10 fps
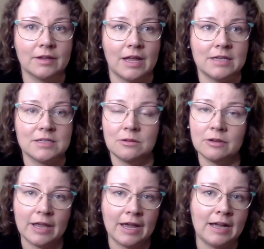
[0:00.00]
and to
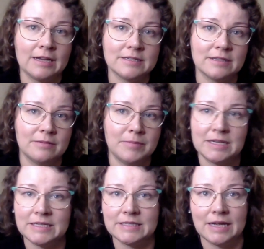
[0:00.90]
look at the
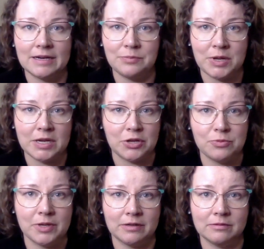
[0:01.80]
messy side of being
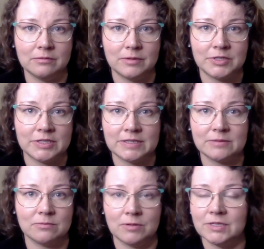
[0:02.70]
human, which
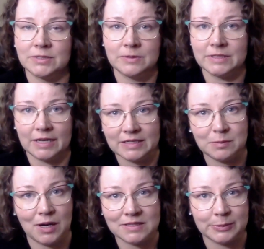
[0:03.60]
is where suicide is
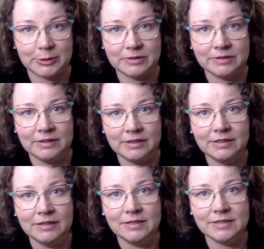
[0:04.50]
possible.
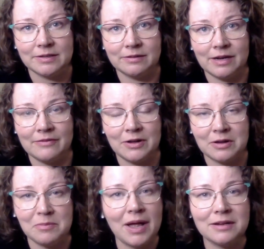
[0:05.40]
So I felt
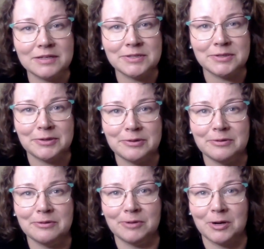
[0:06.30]
compelled
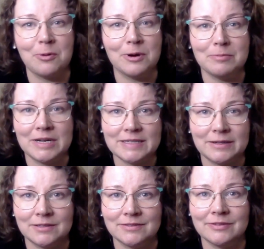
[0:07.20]
to record
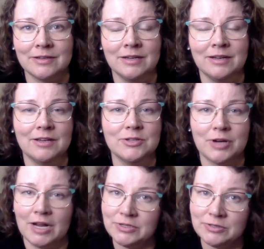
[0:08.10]
myself
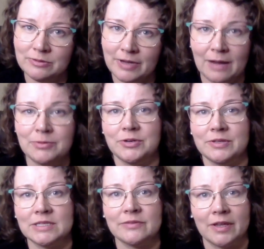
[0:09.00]
trying to capture
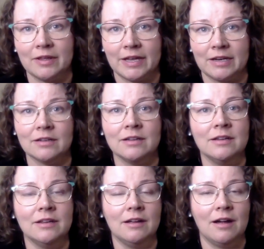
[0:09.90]
this feeling
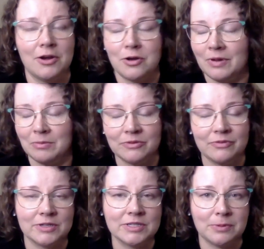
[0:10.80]
on November
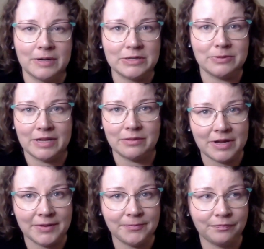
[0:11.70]
1st,
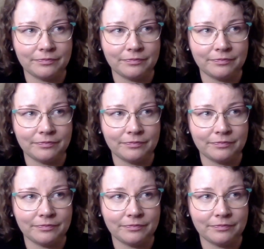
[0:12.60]
2023,